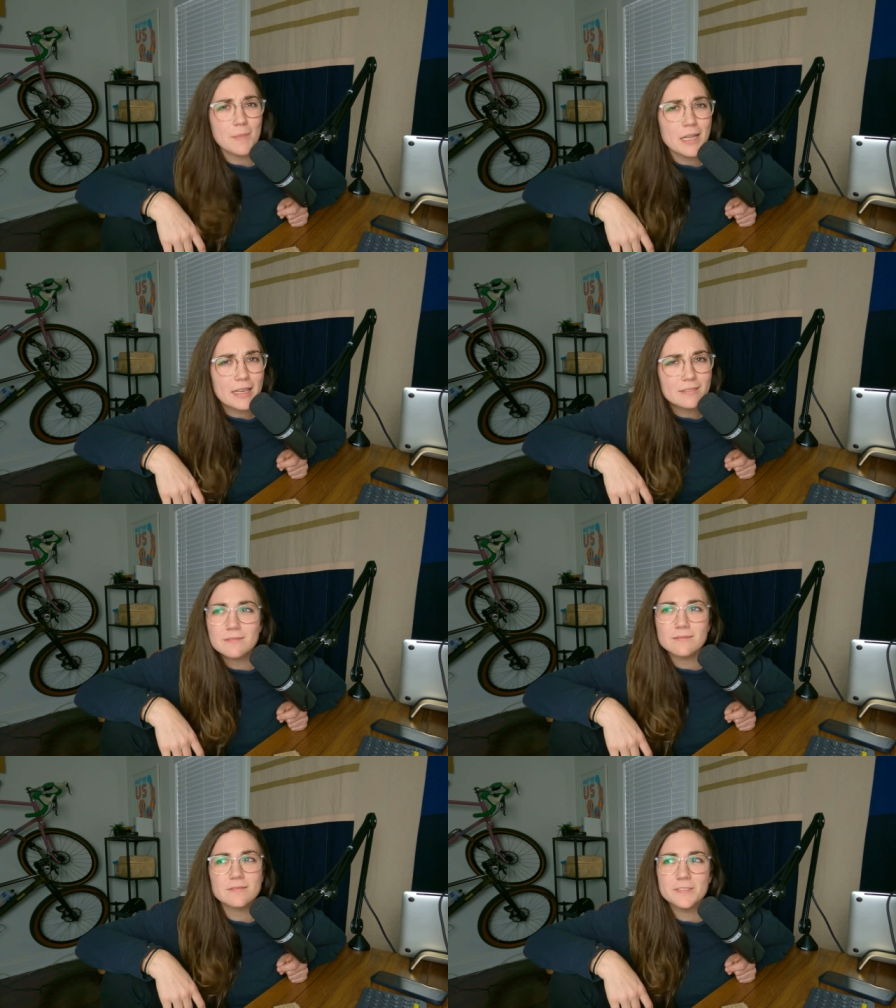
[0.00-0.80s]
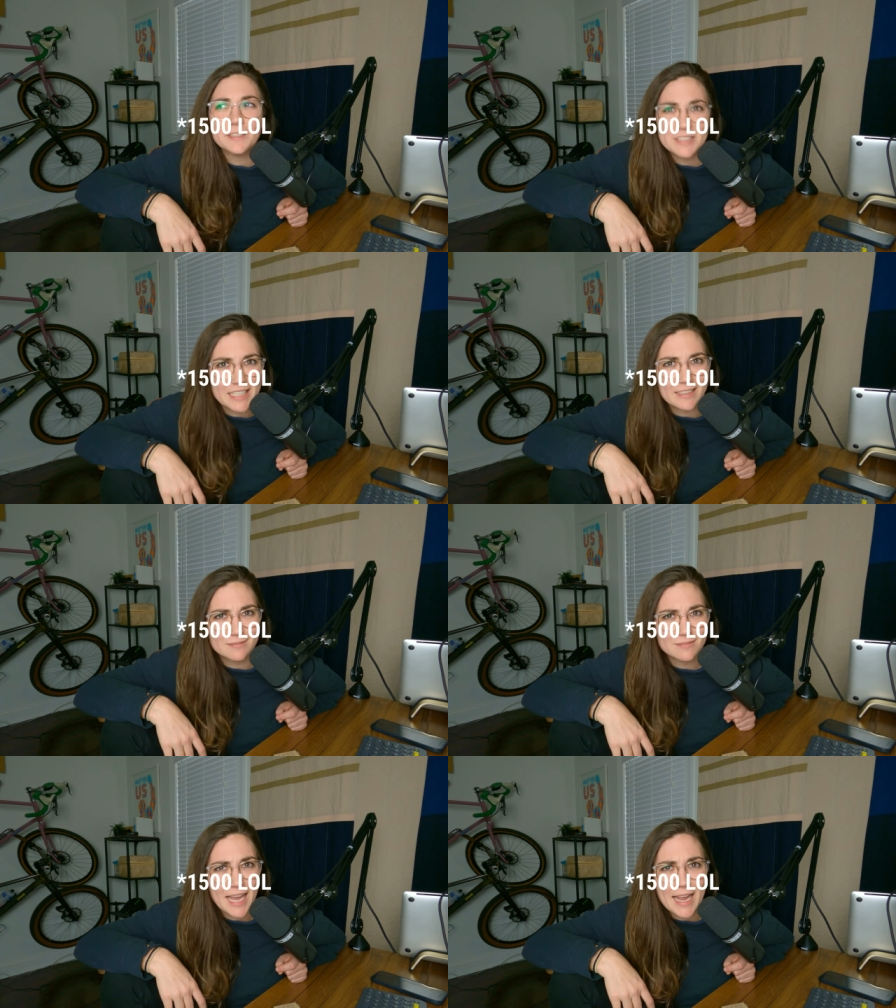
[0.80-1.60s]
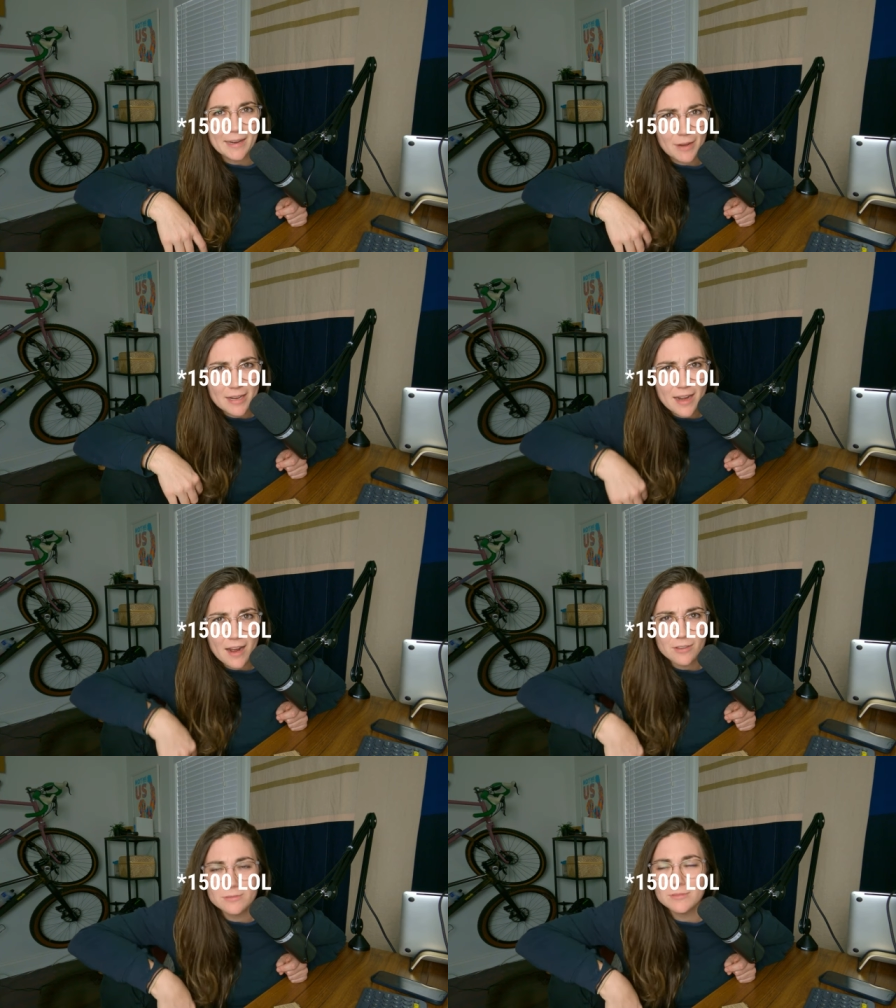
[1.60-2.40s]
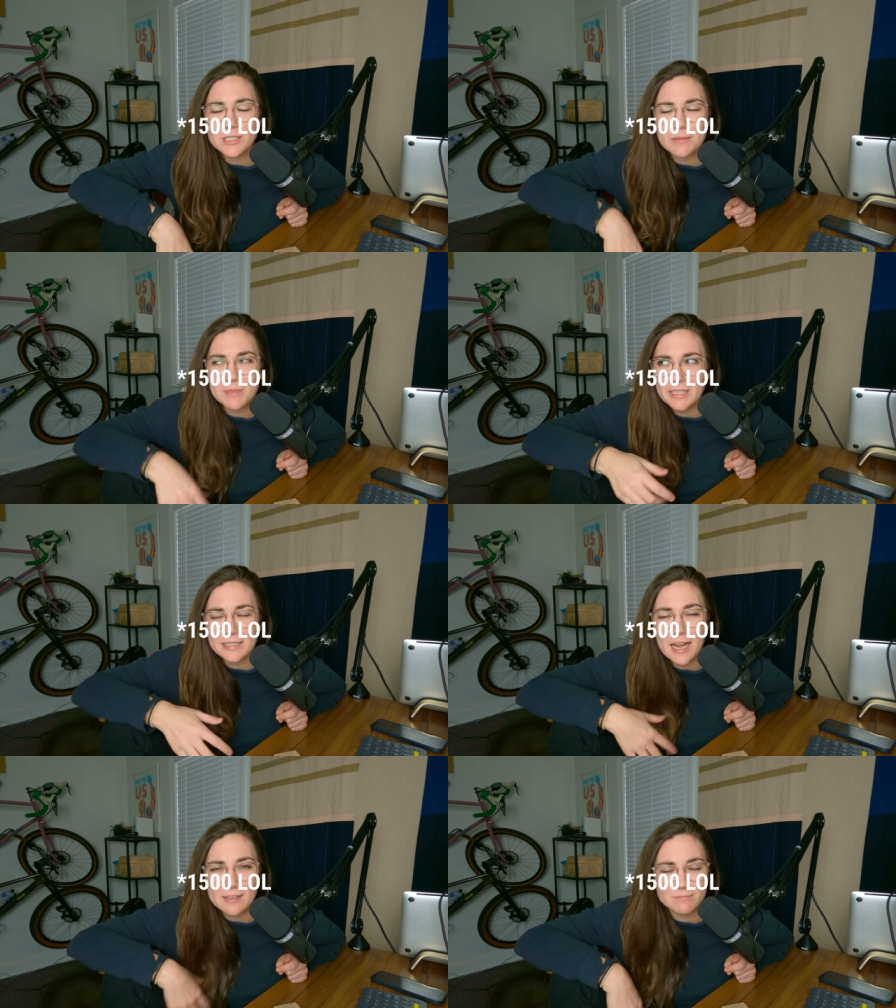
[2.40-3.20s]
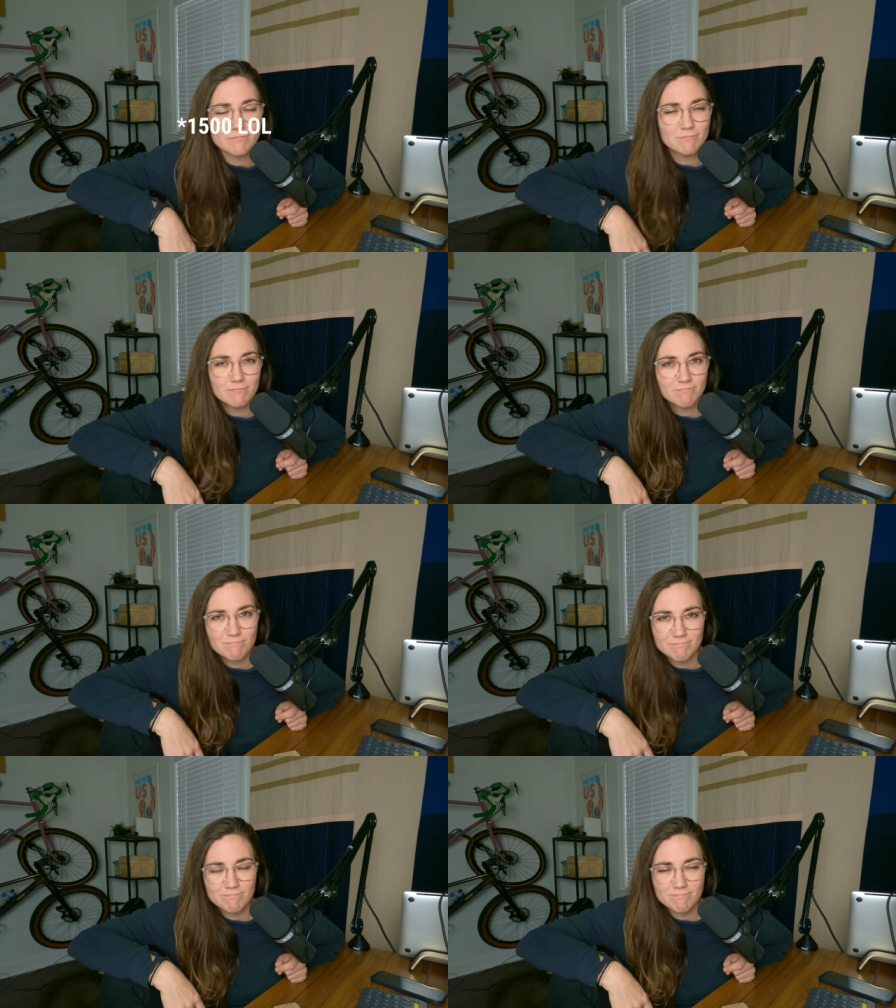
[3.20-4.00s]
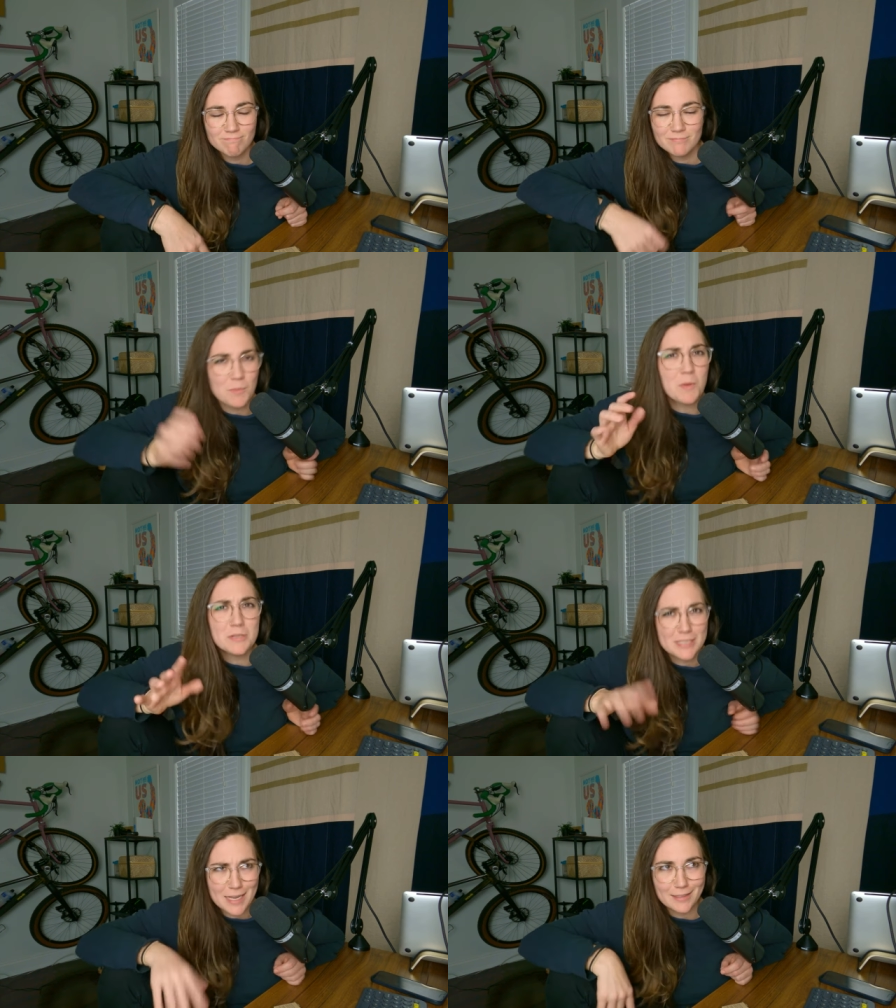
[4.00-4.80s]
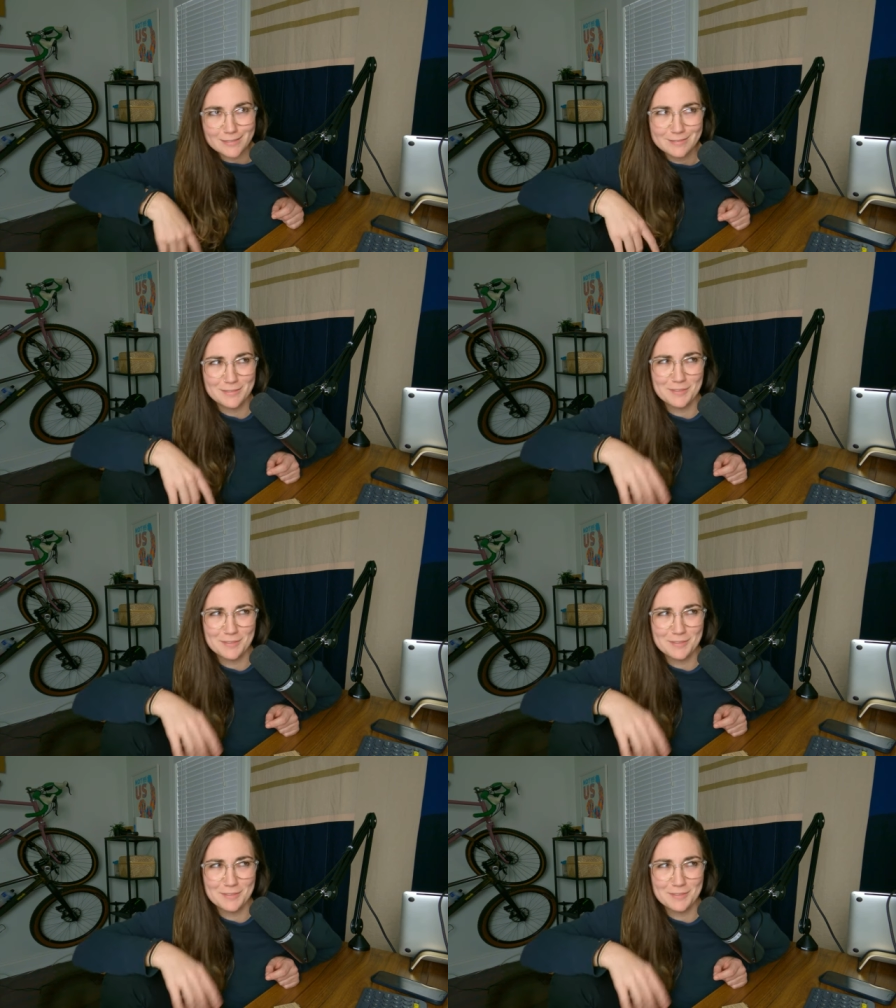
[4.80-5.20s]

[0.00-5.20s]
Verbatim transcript: I'm at like 15K right now or something like that. I'm almost there.